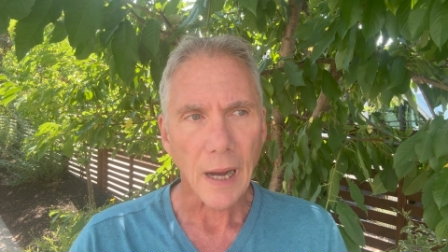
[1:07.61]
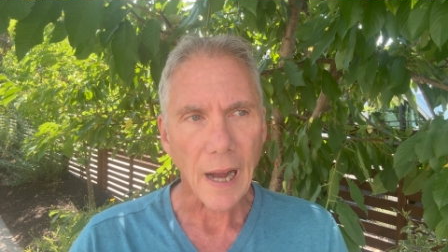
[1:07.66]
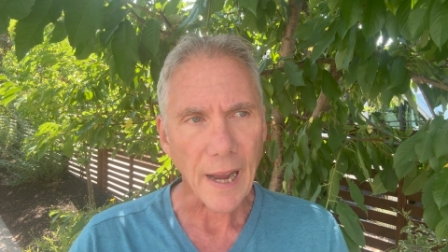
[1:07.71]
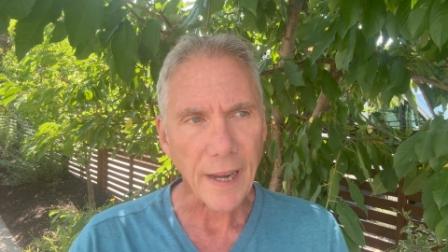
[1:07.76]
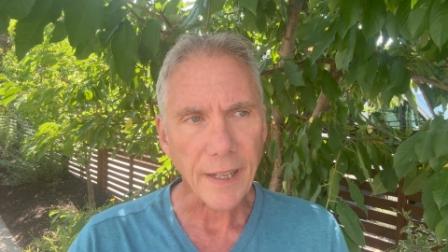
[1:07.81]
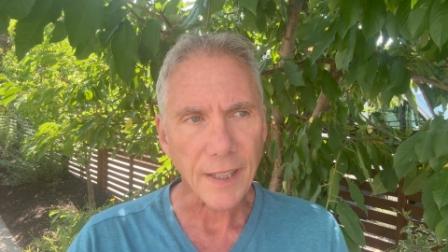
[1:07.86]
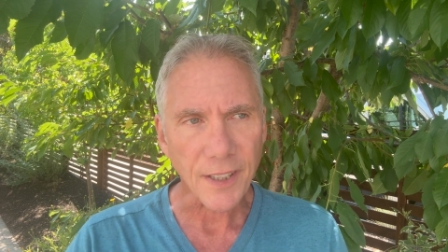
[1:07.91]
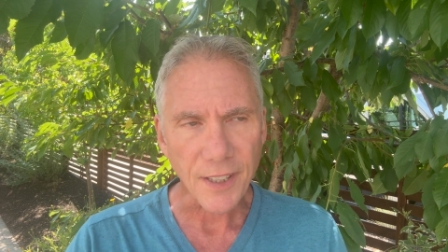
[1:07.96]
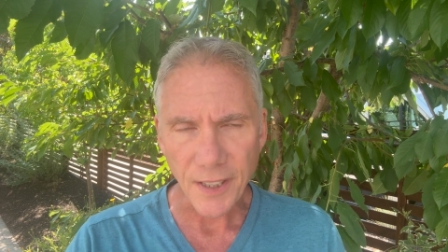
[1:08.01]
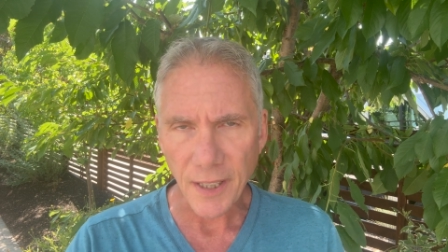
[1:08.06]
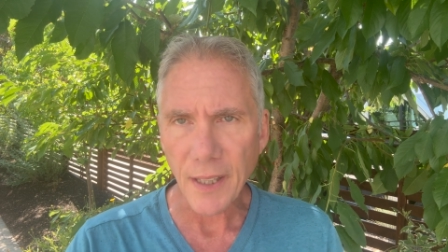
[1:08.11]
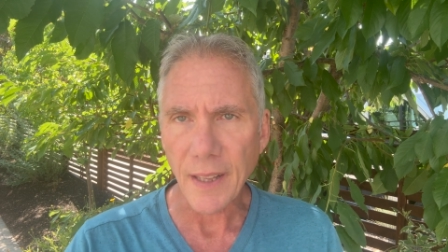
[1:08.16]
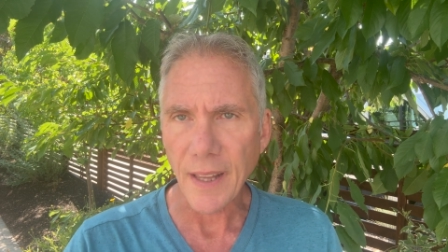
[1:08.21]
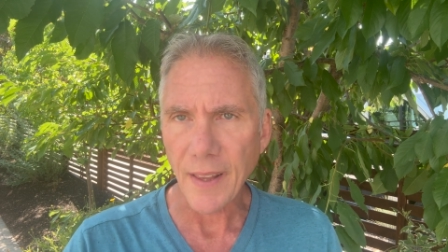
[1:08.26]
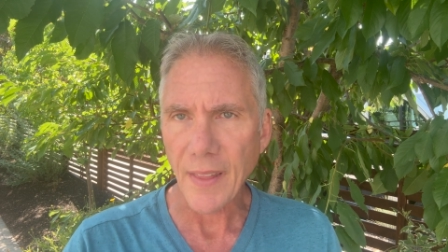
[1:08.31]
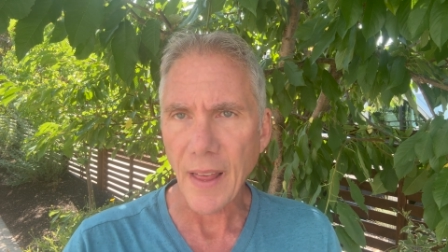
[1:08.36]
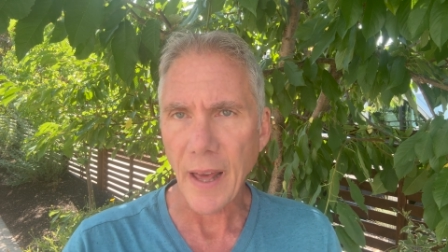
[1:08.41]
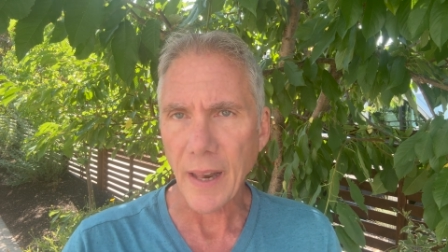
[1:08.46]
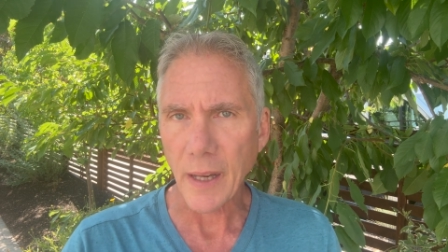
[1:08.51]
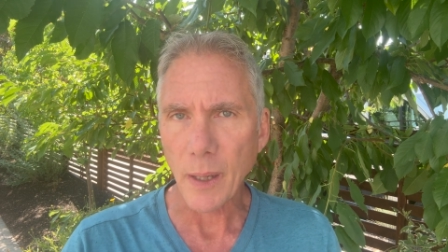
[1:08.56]
I can see
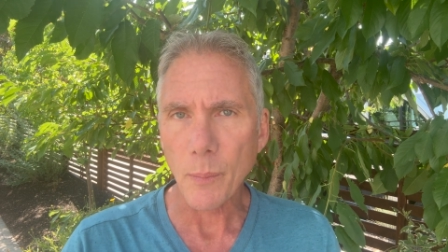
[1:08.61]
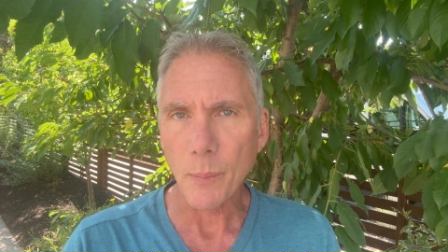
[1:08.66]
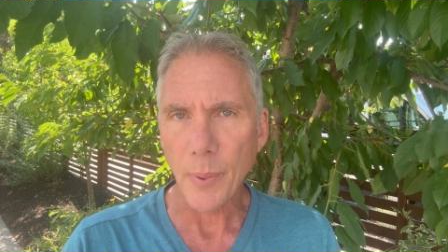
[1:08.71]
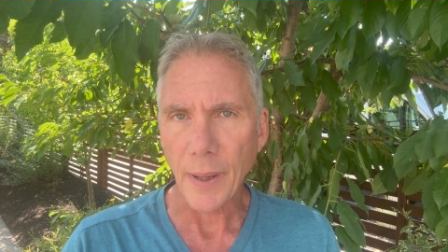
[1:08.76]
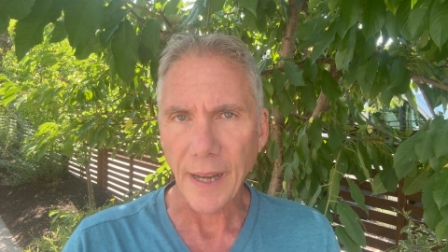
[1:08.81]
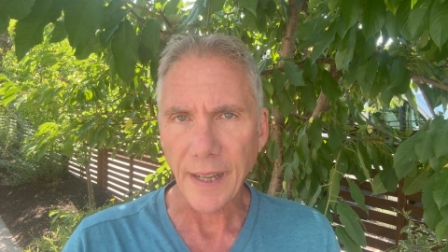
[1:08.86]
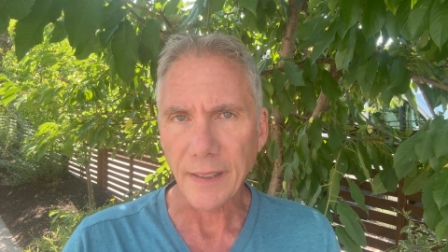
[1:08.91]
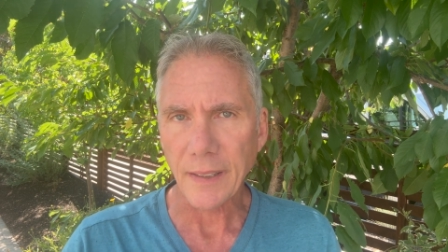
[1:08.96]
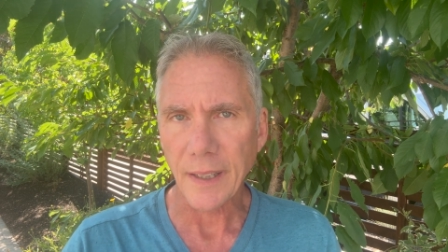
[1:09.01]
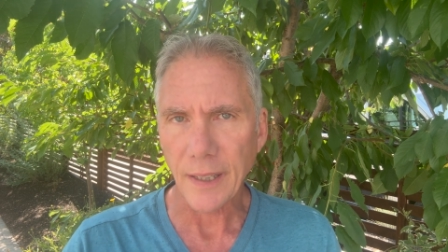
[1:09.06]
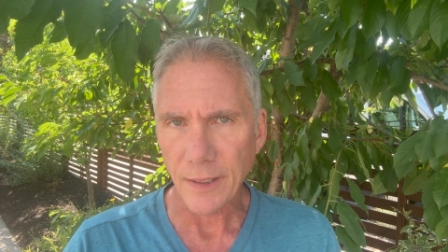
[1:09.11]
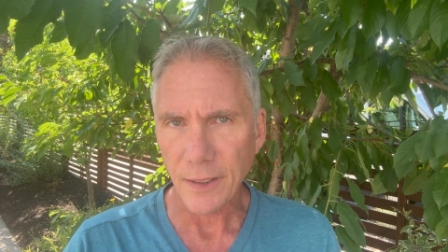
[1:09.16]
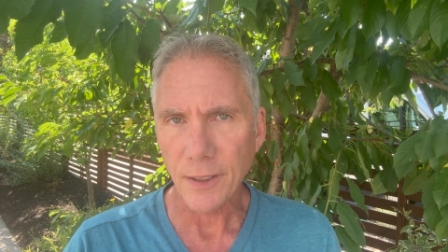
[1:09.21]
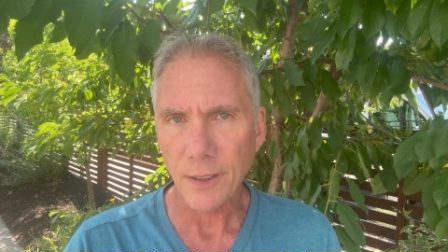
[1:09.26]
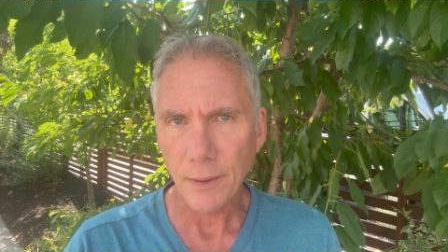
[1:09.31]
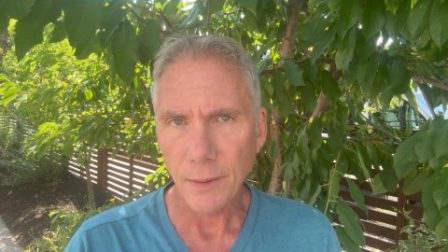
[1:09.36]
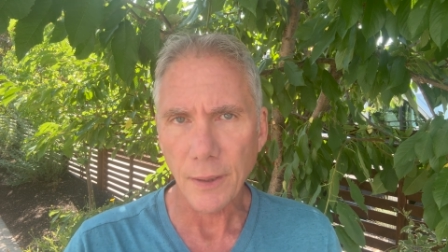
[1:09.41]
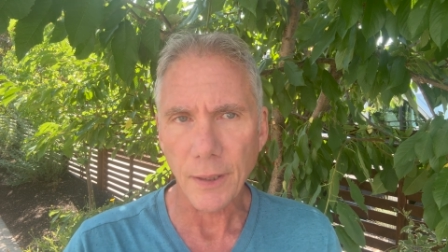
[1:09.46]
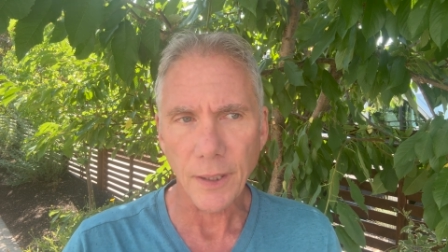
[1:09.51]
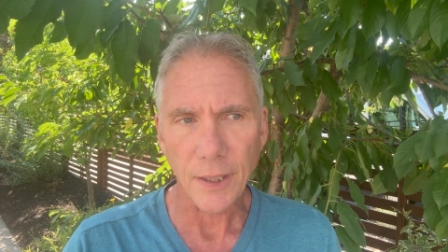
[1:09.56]
that that impact
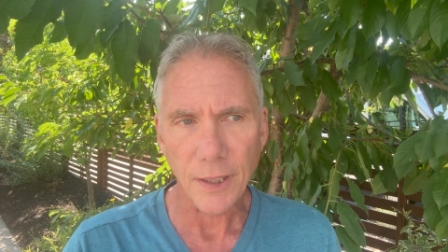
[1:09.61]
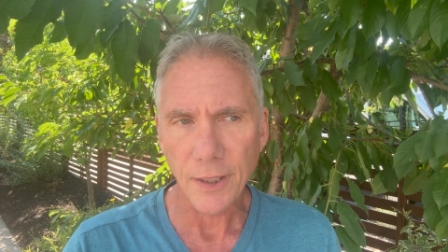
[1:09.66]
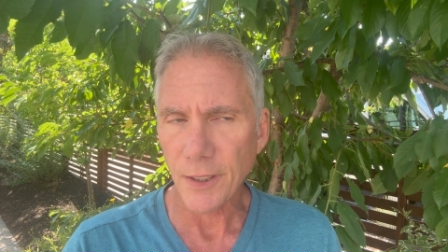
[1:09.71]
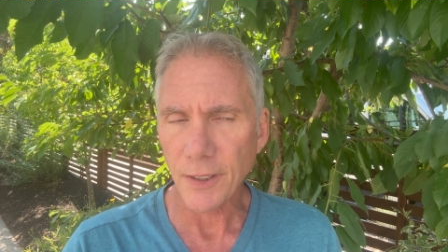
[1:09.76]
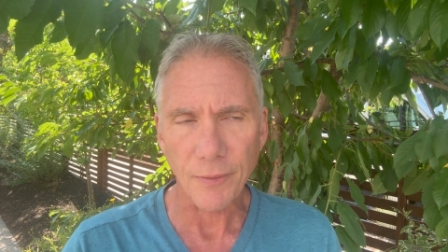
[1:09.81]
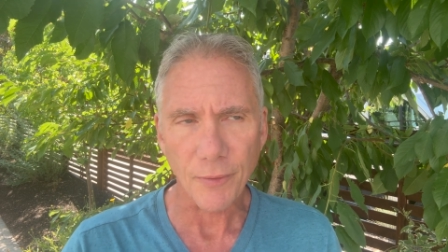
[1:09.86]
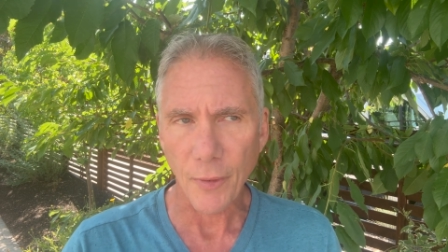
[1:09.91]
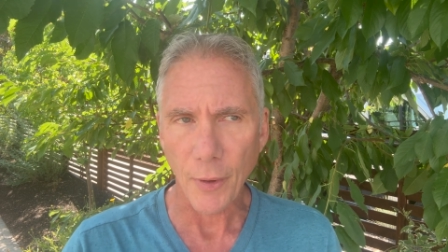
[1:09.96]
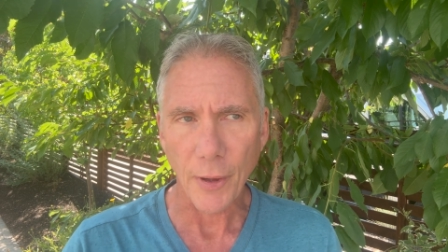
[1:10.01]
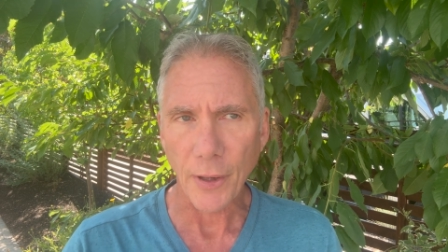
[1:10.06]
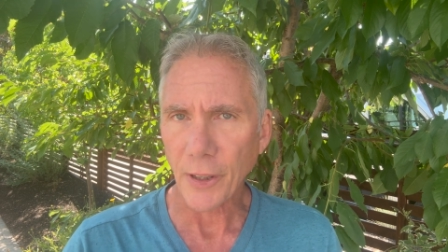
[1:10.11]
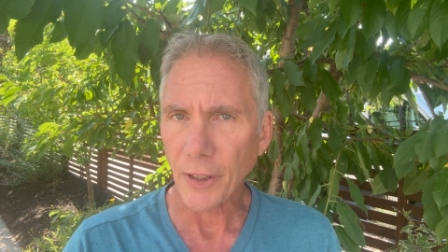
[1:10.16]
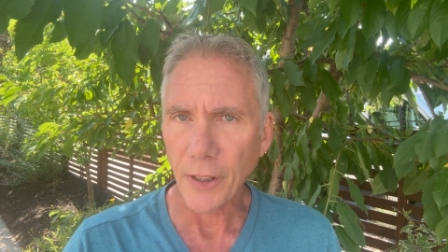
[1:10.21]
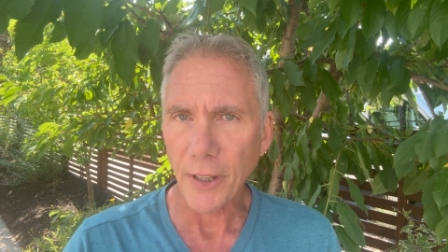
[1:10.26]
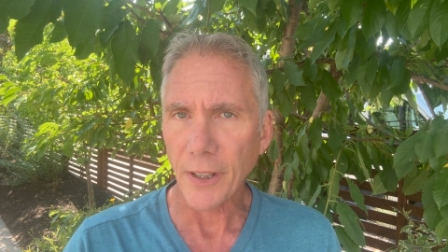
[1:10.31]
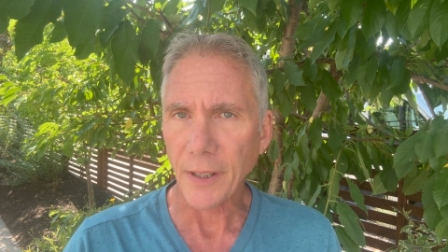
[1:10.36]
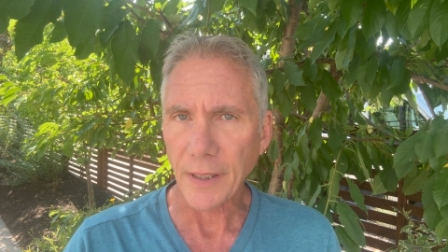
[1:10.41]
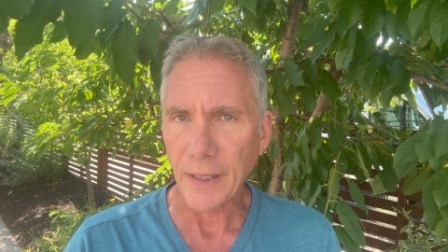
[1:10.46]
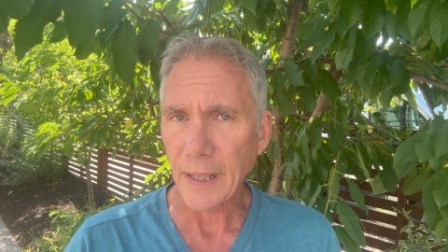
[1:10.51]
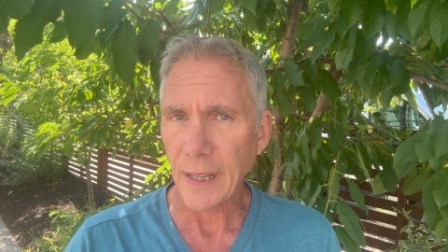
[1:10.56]
isn't very
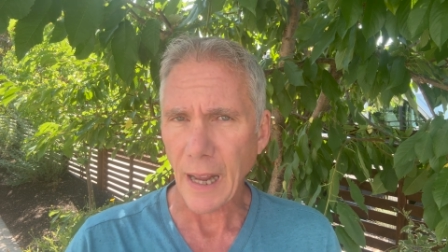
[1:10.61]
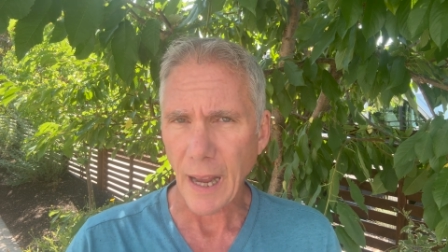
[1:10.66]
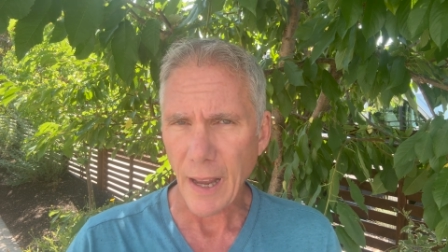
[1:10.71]
good.